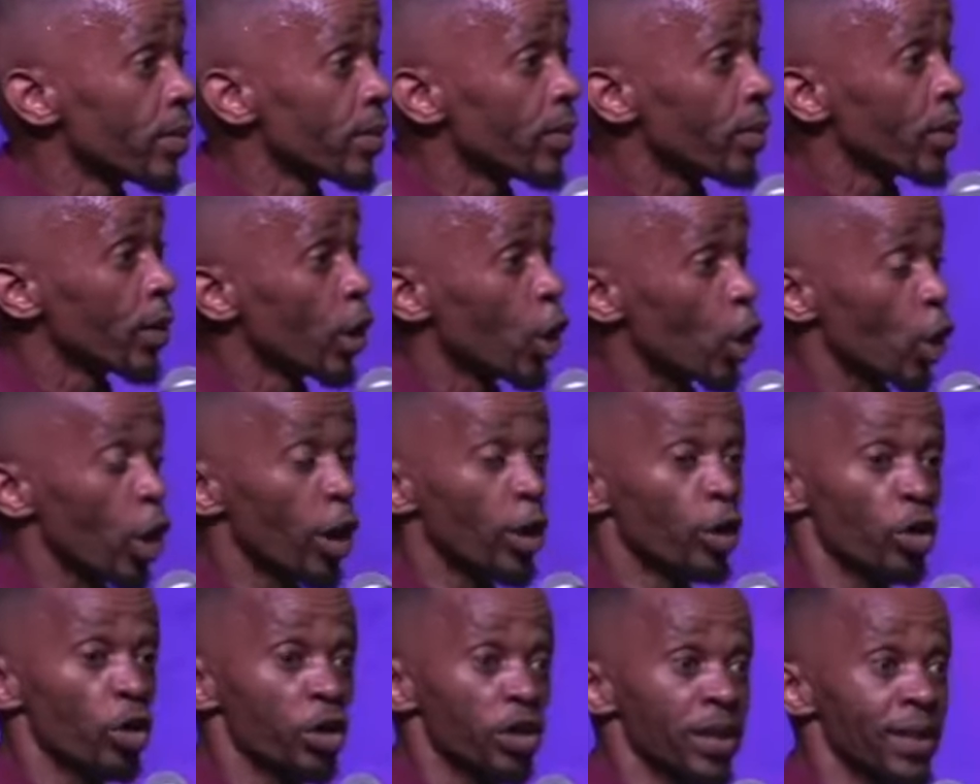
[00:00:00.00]
Close
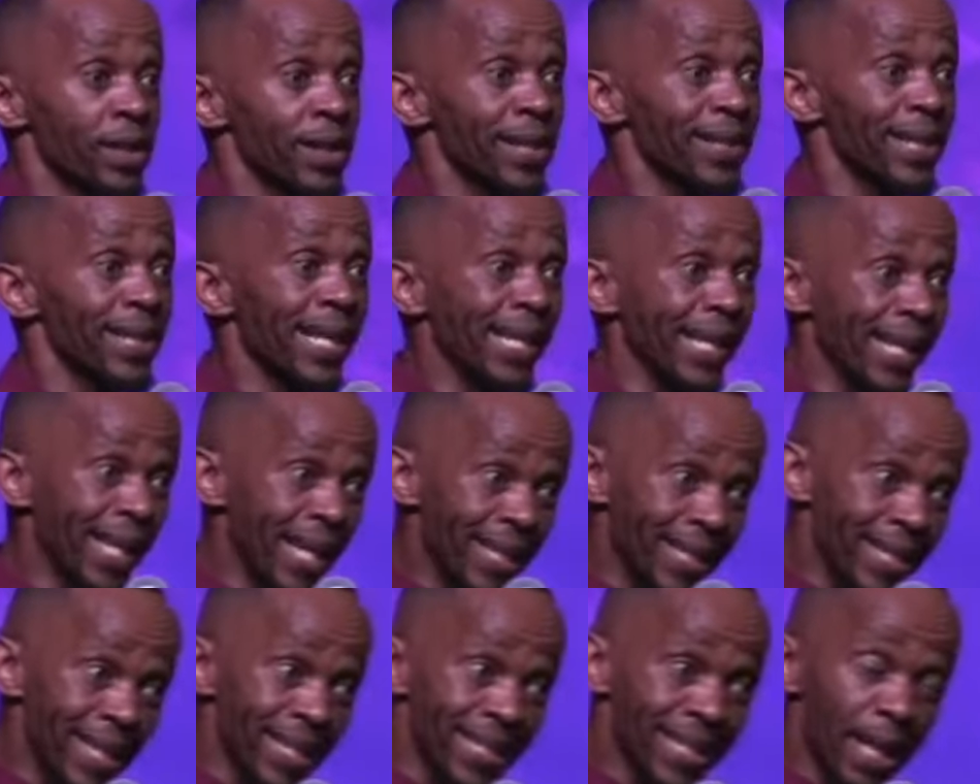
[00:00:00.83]
to Jesus and
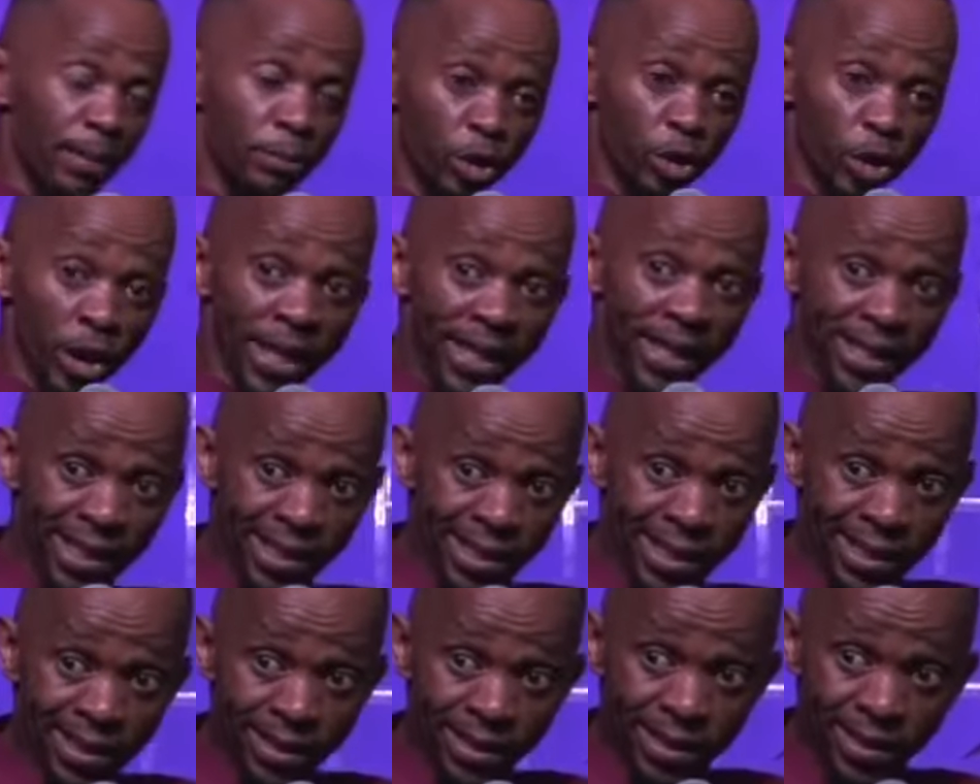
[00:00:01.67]
getting some training.